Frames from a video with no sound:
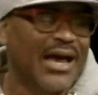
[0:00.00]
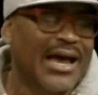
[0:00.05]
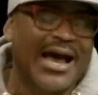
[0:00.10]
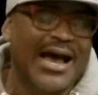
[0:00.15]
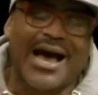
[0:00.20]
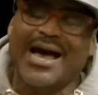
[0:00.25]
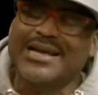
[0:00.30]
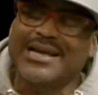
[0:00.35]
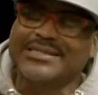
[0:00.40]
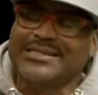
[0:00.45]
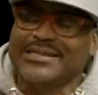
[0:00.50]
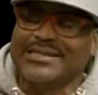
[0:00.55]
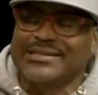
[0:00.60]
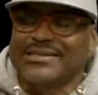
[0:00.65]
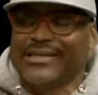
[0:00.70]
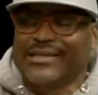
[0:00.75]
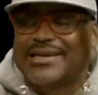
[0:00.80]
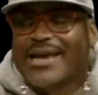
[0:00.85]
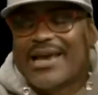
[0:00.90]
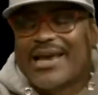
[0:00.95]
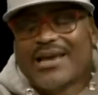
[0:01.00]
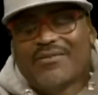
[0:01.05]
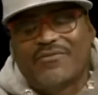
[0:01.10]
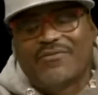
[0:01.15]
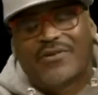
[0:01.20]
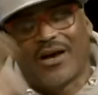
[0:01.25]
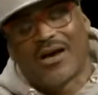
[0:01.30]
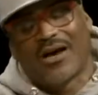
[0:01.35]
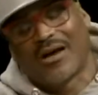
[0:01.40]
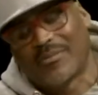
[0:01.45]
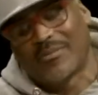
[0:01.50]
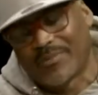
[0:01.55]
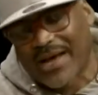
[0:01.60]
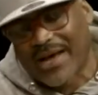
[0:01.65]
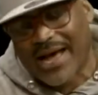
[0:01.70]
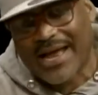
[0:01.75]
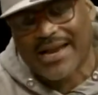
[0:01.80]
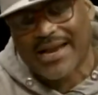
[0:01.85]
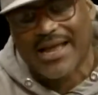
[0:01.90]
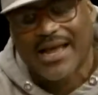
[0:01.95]
I just gave up.
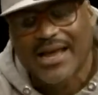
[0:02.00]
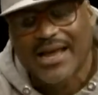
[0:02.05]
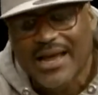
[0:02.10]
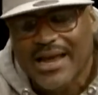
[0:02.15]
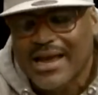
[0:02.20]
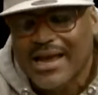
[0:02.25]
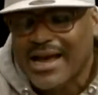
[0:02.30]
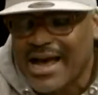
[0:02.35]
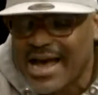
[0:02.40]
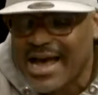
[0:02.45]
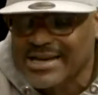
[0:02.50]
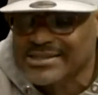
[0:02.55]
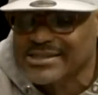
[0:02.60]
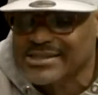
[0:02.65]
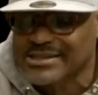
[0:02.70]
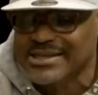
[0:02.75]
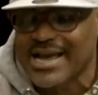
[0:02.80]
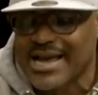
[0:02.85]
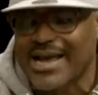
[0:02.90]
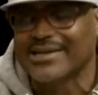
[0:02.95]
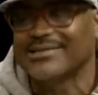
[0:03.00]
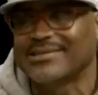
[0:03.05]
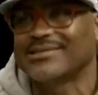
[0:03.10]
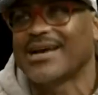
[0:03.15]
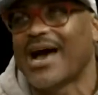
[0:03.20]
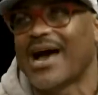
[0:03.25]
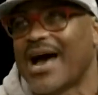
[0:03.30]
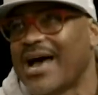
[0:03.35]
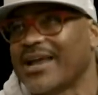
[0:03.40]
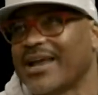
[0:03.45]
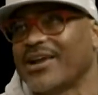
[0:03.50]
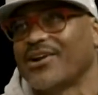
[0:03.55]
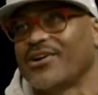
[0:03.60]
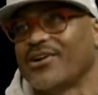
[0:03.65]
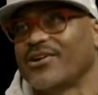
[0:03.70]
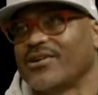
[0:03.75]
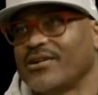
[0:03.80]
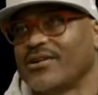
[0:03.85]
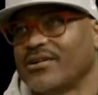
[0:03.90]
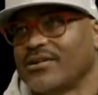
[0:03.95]
I just got tired.
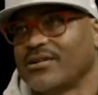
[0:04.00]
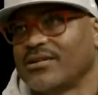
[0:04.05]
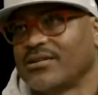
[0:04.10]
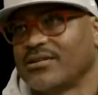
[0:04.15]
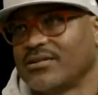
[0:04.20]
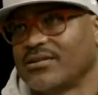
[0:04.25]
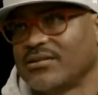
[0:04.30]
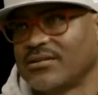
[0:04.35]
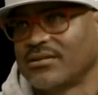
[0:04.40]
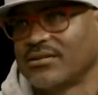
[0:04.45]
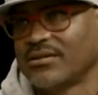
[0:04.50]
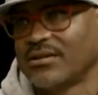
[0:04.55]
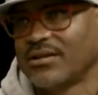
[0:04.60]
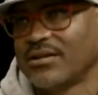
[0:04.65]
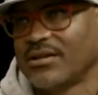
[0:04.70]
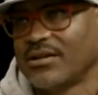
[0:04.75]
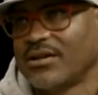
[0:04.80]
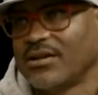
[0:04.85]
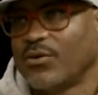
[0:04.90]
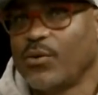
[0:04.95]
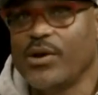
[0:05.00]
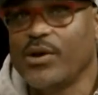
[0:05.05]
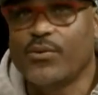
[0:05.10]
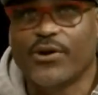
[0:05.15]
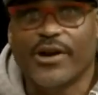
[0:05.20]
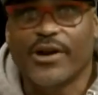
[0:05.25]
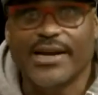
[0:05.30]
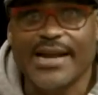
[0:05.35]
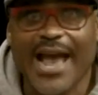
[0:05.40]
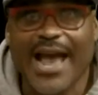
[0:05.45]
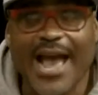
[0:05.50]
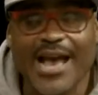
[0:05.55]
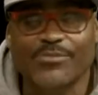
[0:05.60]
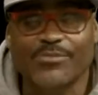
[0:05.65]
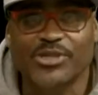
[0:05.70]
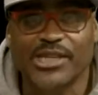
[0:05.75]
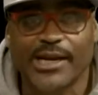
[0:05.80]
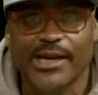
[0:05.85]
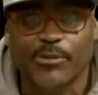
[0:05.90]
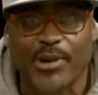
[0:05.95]
We were in
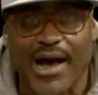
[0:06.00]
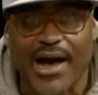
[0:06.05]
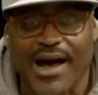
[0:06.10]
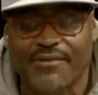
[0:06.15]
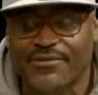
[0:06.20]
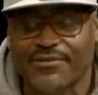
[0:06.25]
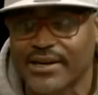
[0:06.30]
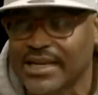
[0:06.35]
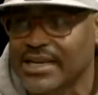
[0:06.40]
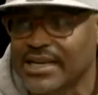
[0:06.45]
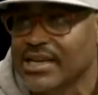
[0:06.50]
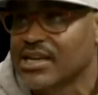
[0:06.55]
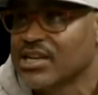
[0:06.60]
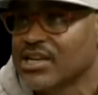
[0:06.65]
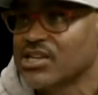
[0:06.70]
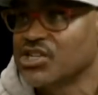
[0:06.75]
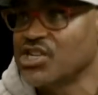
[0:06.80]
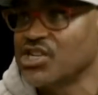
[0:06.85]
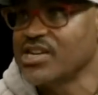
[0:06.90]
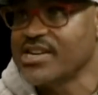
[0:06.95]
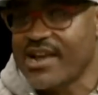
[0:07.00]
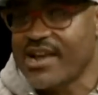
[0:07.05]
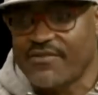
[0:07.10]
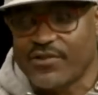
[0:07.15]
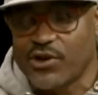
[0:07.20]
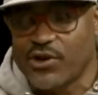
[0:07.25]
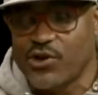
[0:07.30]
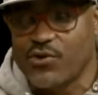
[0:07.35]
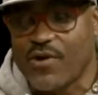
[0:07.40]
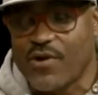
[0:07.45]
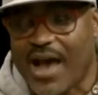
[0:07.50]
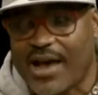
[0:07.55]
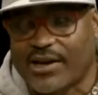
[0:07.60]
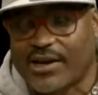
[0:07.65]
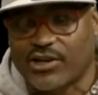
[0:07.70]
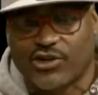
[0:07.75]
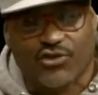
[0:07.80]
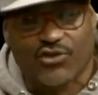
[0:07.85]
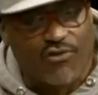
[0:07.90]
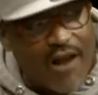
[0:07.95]
abject poverty. She never knew how to
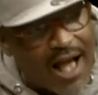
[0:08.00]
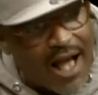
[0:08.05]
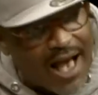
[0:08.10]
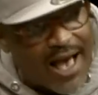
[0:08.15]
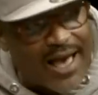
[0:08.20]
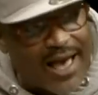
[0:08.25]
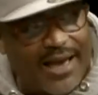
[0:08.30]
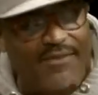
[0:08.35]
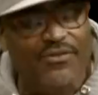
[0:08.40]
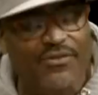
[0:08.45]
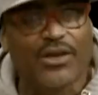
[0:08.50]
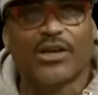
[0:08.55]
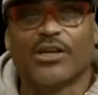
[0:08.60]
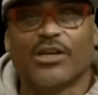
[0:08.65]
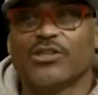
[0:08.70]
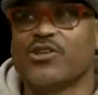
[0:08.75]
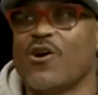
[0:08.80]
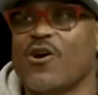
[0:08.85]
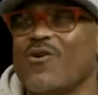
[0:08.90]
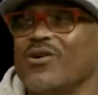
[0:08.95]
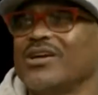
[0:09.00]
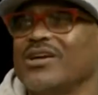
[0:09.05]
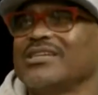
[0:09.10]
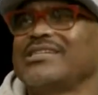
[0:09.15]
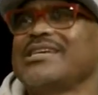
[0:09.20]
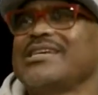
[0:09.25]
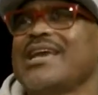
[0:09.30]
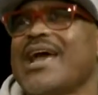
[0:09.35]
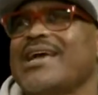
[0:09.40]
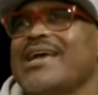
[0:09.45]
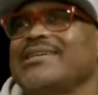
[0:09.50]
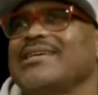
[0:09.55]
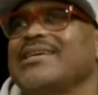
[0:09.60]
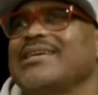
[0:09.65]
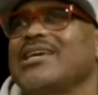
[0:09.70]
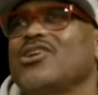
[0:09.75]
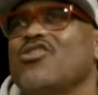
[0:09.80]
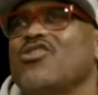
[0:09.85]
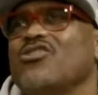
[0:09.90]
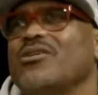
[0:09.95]
drive, so she had to
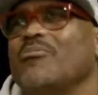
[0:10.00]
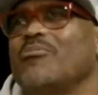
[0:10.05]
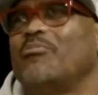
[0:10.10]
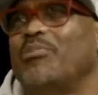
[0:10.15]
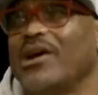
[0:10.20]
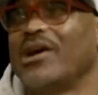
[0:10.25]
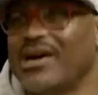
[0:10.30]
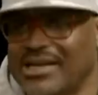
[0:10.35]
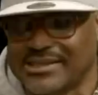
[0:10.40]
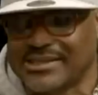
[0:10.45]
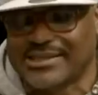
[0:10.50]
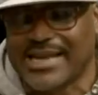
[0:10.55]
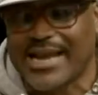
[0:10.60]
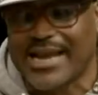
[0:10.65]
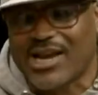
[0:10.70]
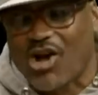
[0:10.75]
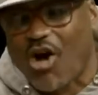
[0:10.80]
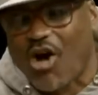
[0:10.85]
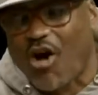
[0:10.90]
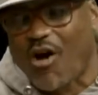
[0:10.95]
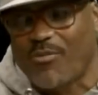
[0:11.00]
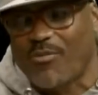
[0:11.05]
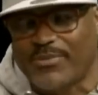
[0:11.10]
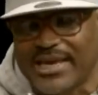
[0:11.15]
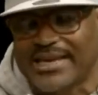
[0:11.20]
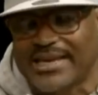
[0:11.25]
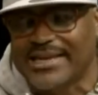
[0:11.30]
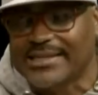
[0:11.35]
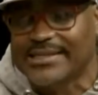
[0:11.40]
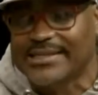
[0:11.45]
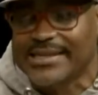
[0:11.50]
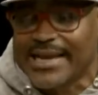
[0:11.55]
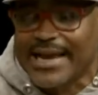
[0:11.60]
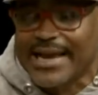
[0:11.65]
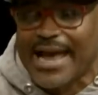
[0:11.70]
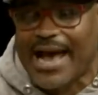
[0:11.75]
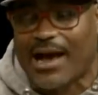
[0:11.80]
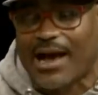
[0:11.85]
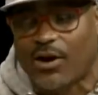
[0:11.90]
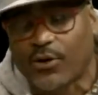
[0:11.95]
get on a bus. They called me, this nigga
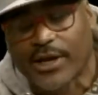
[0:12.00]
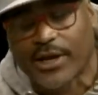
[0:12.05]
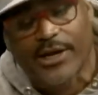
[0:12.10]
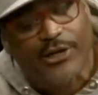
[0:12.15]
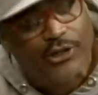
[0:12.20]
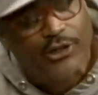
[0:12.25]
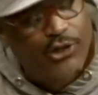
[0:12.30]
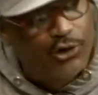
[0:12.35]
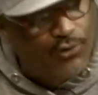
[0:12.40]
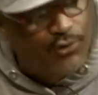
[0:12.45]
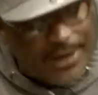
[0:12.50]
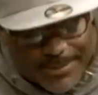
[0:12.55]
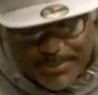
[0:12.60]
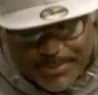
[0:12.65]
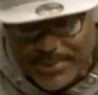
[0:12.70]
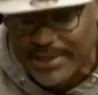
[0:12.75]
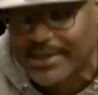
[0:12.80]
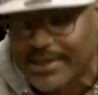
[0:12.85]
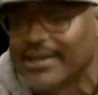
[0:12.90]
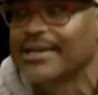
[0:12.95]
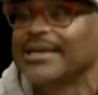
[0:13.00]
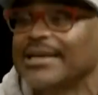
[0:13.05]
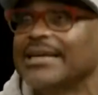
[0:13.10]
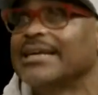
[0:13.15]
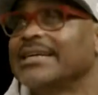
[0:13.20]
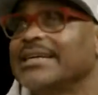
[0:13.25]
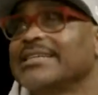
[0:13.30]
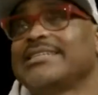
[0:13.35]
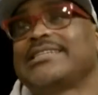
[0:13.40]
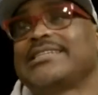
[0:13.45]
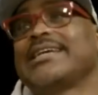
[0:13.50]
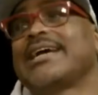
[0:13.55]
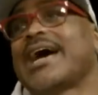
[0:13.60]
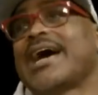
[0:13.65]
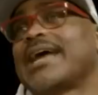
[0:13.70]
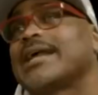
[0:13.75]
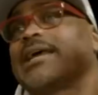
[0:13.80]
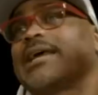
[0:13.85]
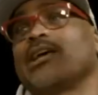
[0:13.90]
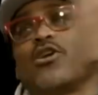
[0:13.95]
out here tripping. She got
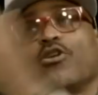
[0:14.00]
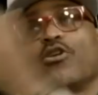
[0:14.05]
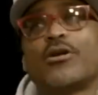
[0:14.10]
to get on a